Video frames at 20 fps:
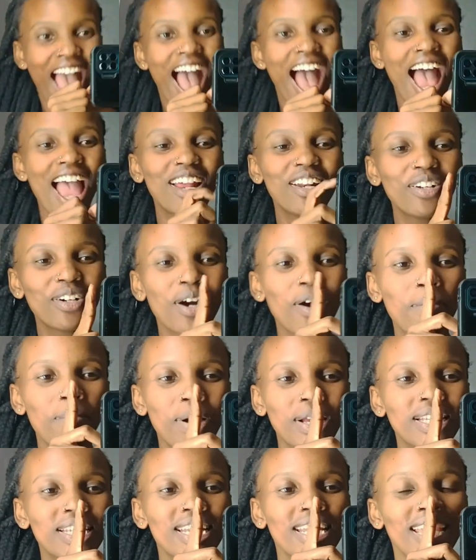I know how
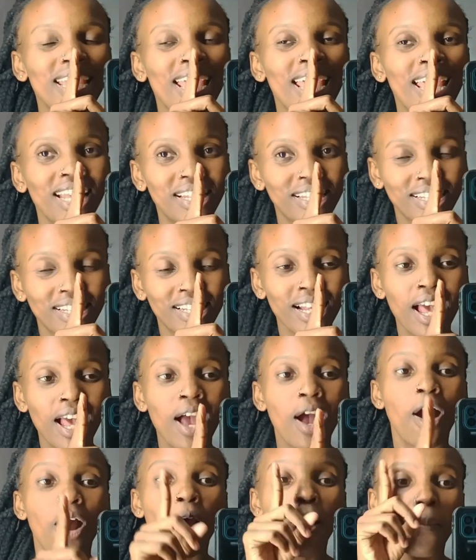much he hates
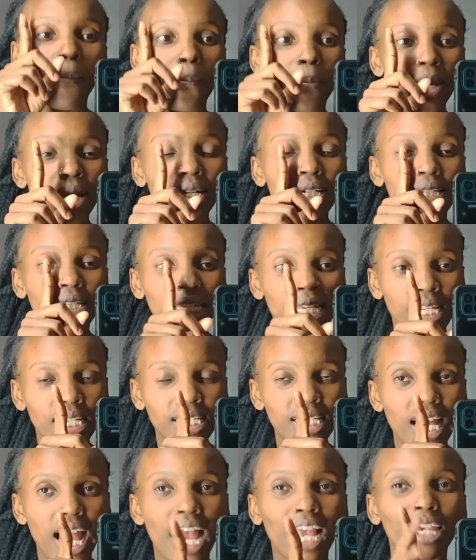being
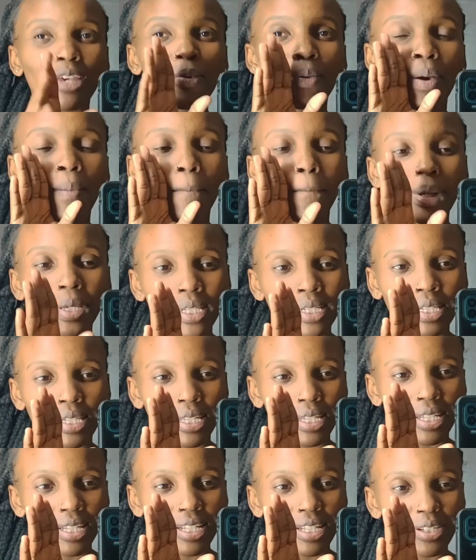teased akiwa busy.
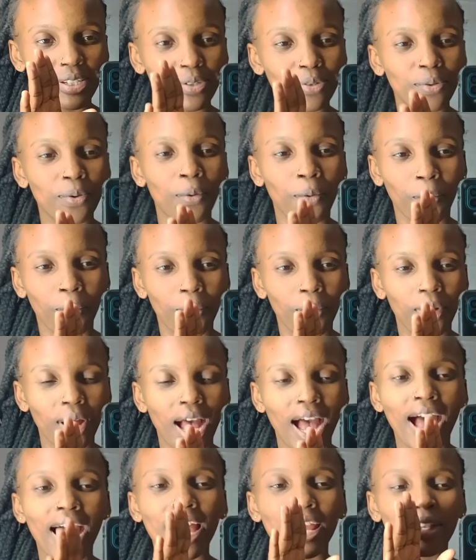So
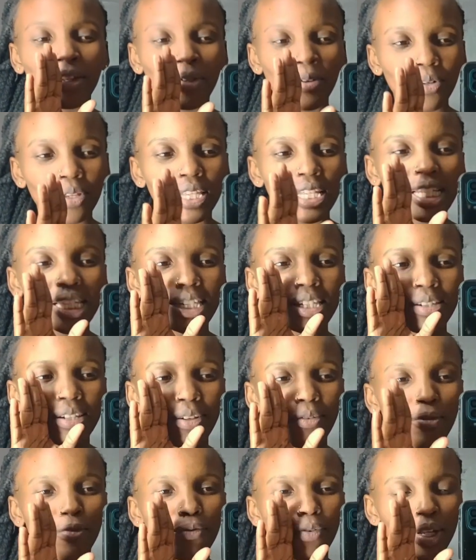I know this
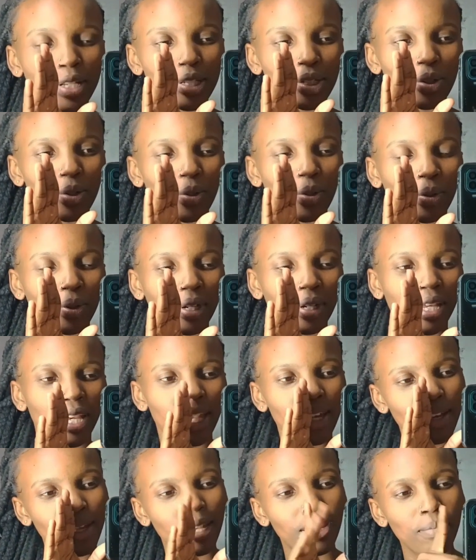video,
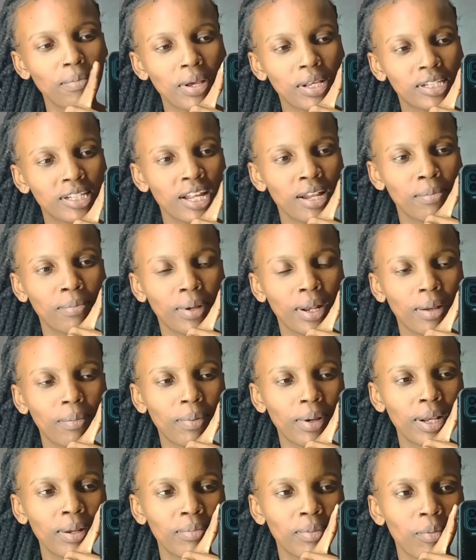and my son pale
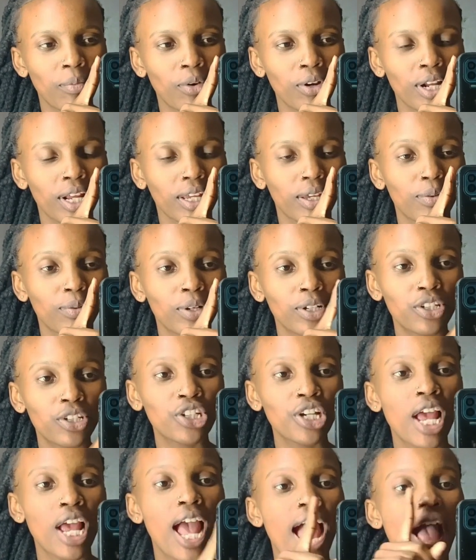pale mnamwona akiwatch.
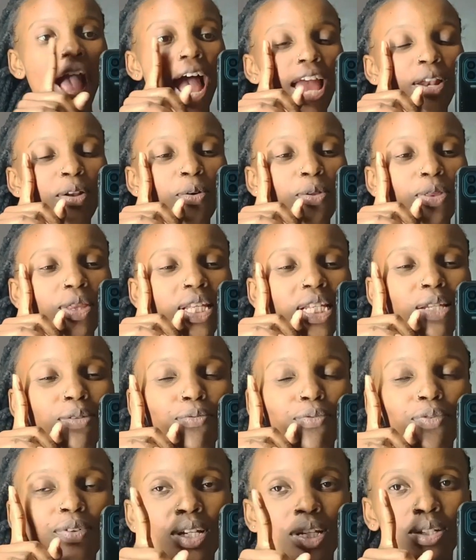I know this
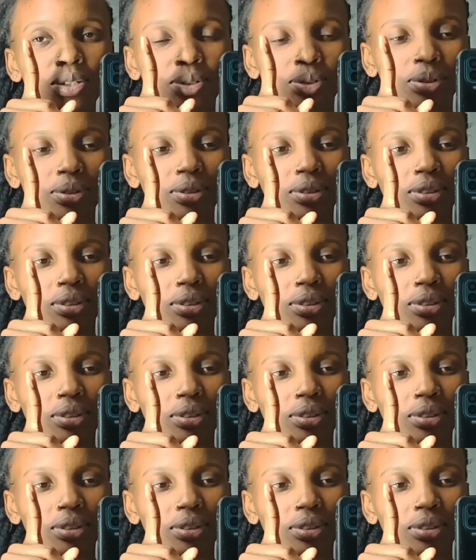video